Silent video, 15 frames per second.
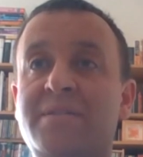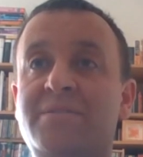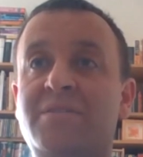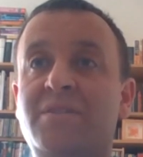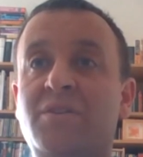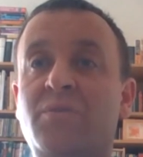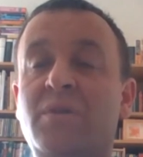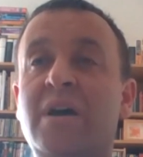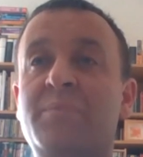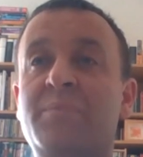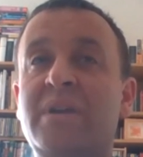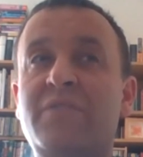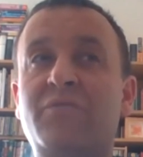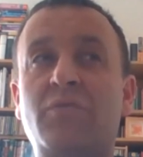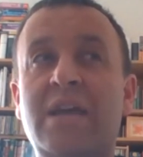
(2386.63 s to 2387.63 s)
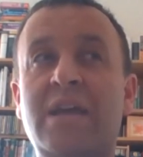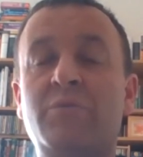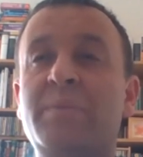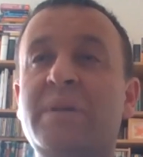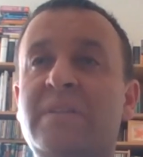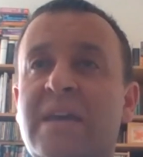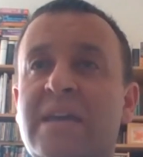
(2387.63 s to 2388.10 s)
So I believe Ray
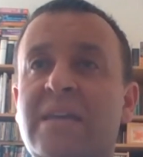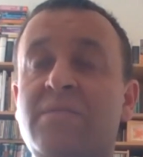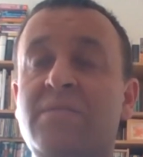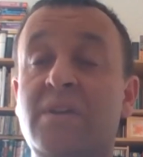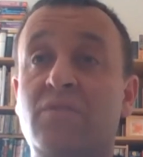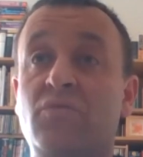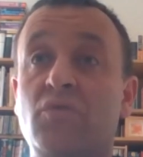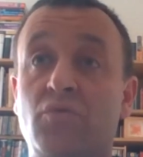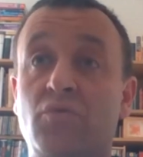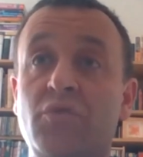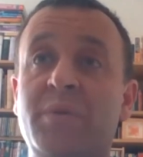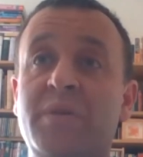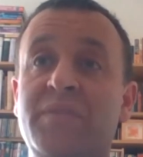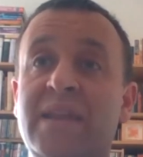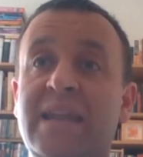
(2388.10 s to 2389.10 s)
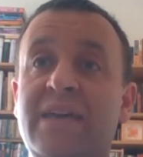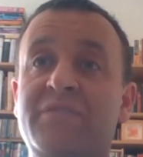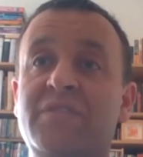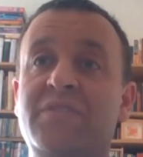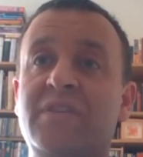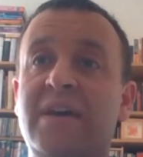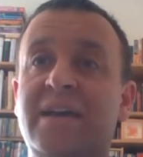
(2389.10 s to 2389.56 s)
will be taking the group on the
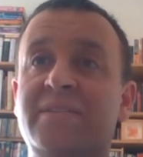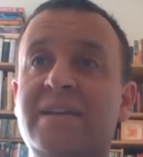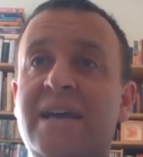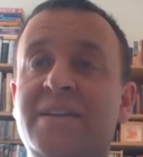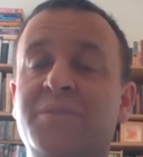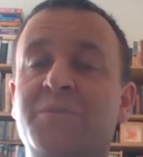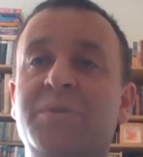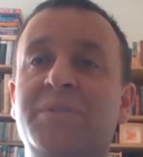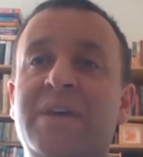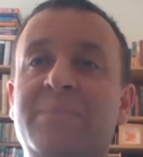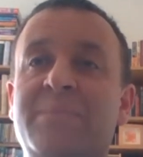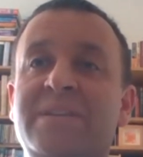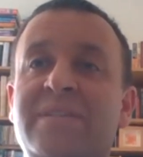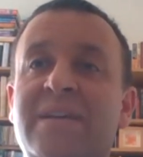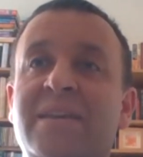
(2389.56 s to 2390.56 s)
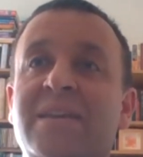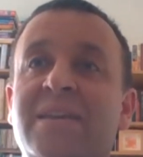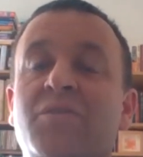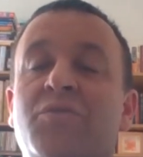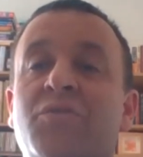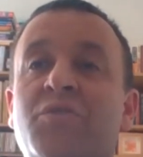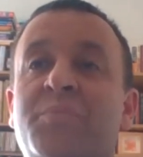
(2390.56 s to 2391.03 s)
11th, and Daniel will then be
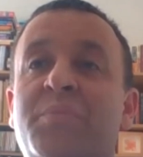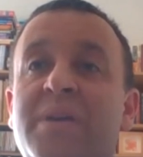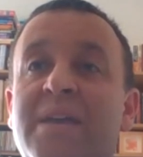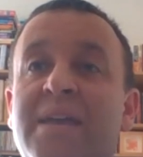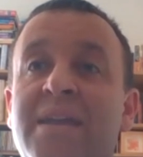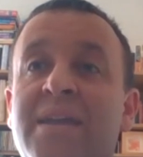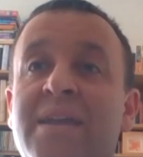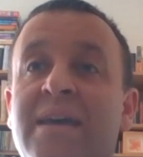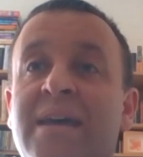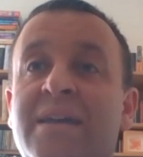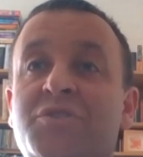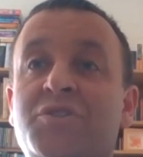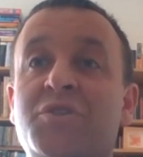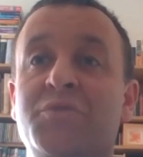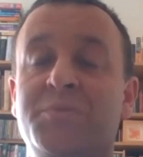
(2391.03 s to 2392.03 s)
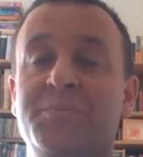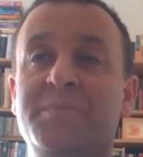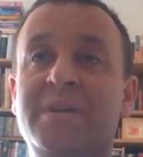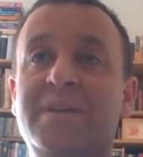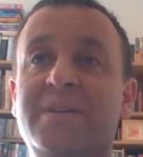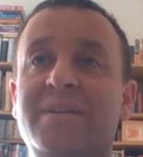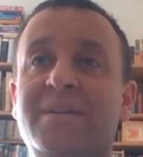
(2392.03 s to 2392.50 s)
taking the group in June.